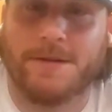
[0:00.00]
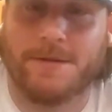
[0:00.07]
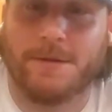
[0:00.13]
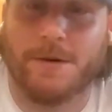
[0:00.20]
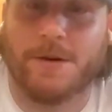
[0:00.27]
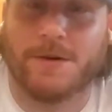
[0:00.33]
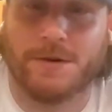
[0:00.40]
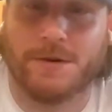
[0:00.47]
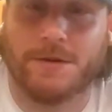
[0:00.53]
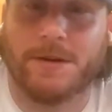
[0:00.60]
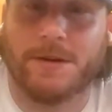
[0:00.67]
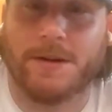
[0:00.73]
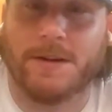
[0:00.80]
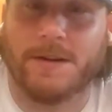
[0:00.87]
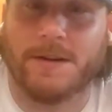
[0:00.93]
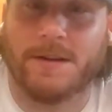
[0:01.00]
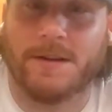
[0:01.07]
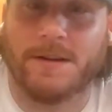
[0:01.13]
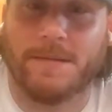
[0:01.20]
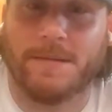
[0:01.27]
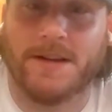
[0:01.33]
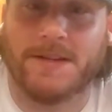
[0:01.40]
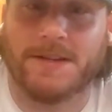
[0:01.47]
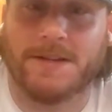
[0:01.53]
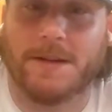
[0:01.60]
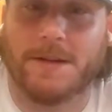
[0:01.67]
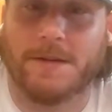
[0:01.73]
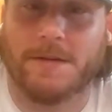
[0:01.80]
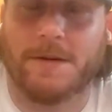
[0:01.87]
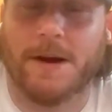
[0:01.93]
you are truly an amazing
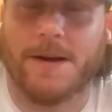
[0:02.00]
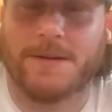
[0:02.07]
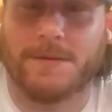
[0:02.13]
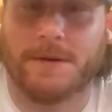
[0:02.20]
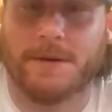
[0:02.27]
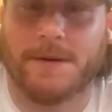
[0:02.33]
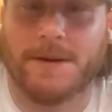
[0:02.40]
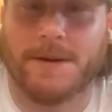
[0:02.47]
leather craftsman.